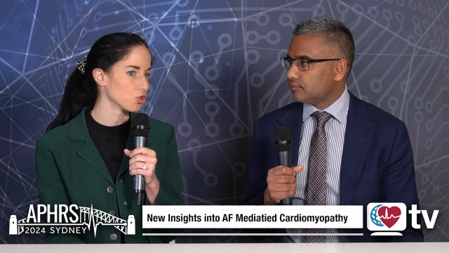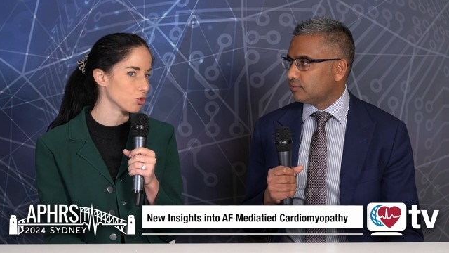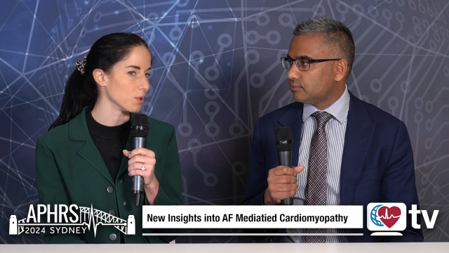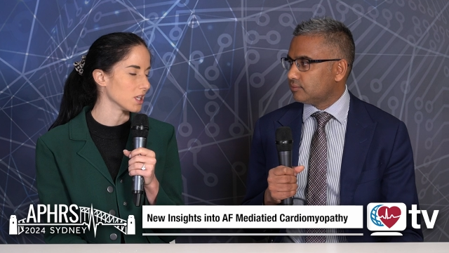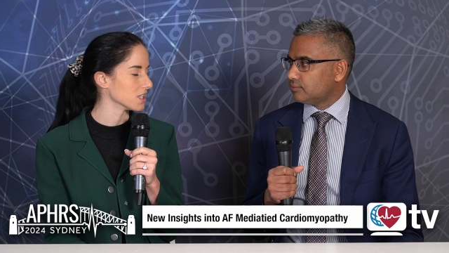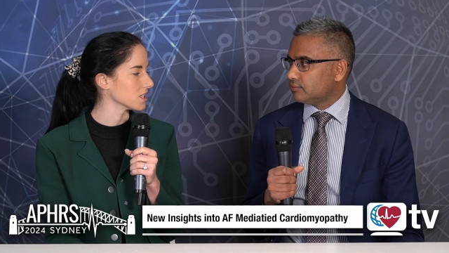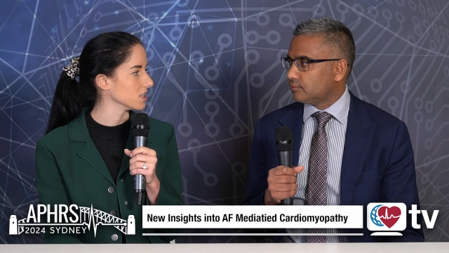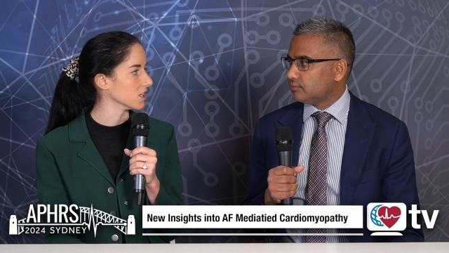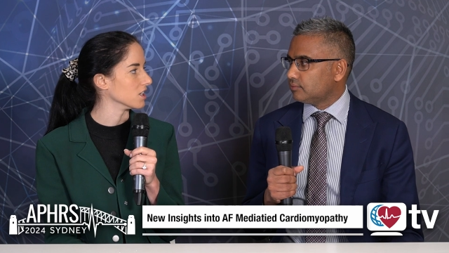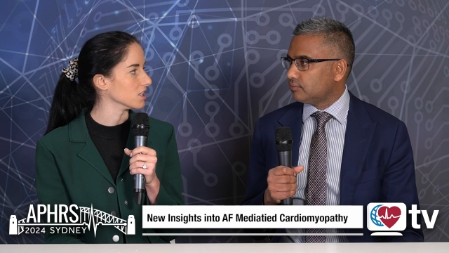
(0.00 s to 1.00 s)
Speaker 1: should be
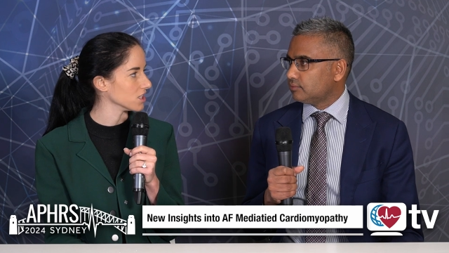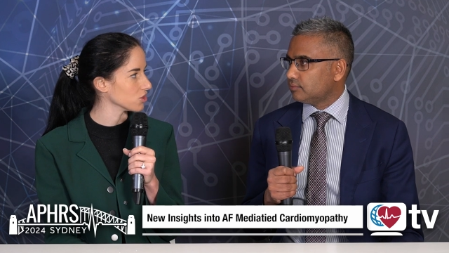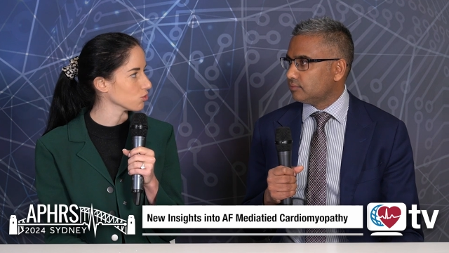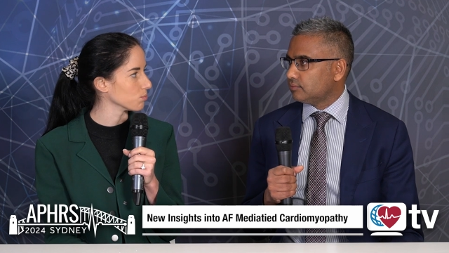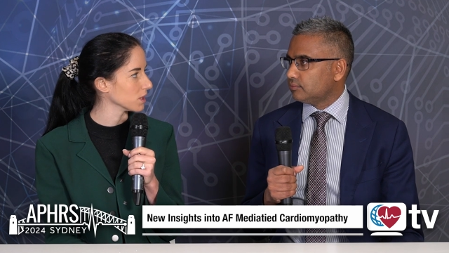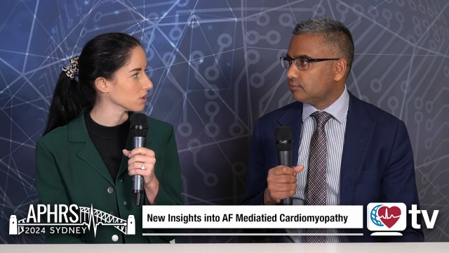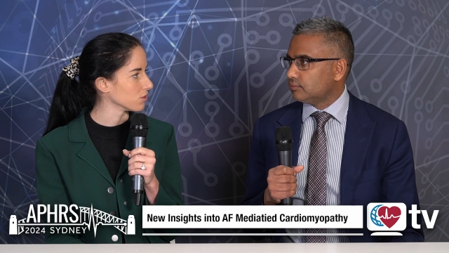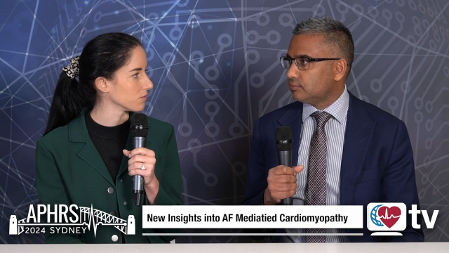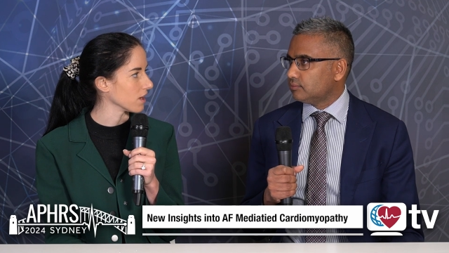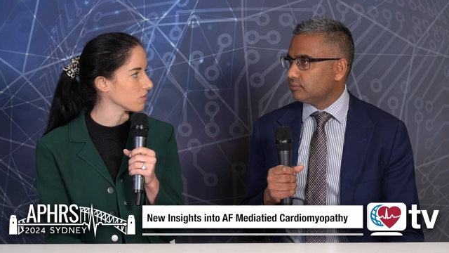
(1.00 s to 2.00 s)
considered an additional
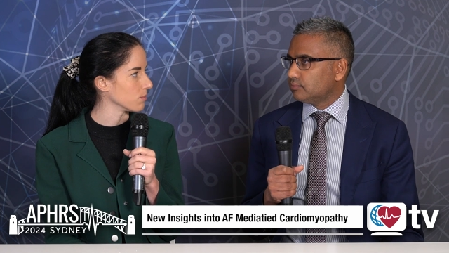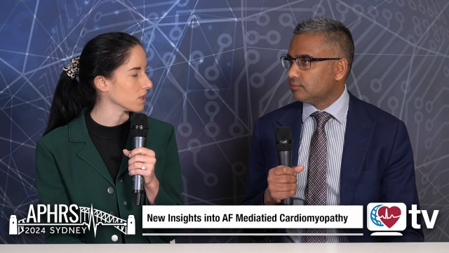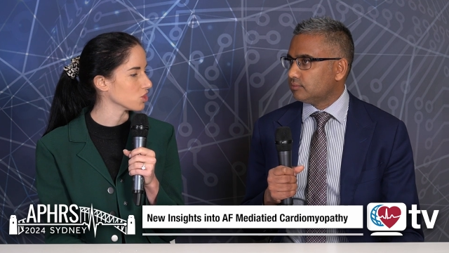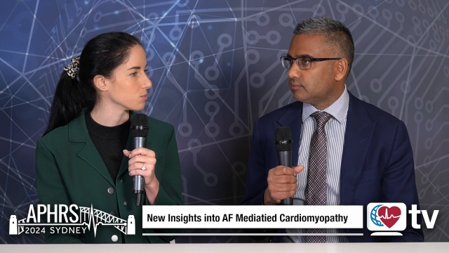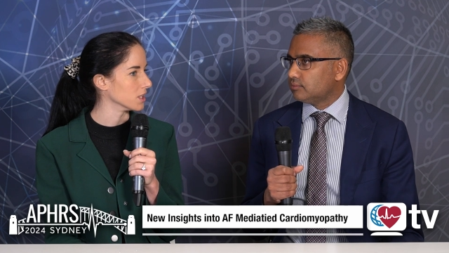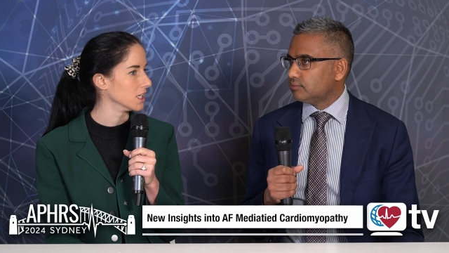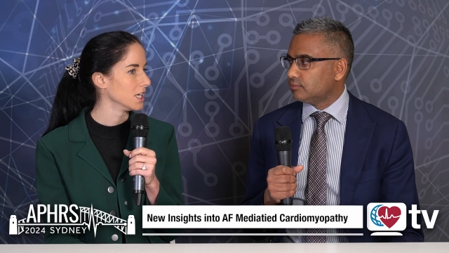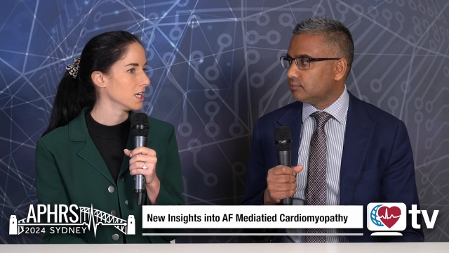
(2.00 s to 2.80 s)
pillar of AF management.